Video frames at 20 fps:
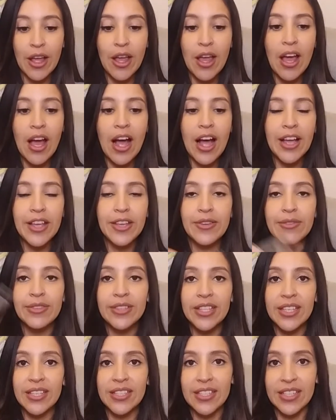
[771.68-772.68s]
I use
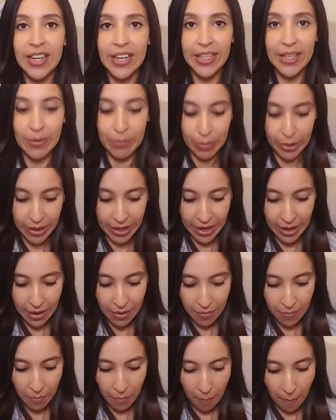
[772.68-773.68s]
this and I can put
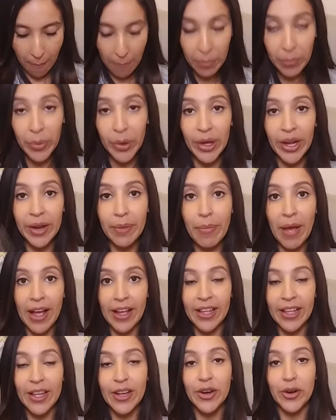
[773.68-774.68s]
it back
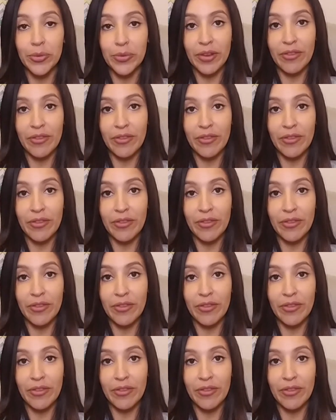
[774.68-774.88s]
in or refill